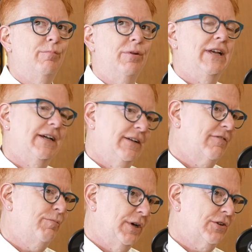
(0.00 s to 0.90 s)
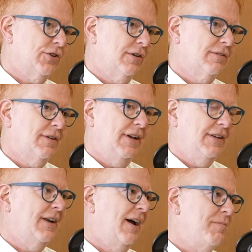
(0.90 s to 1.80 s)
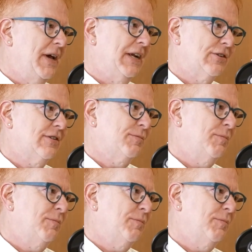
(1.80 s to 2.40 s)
a bleak enough picture, and yet I manage to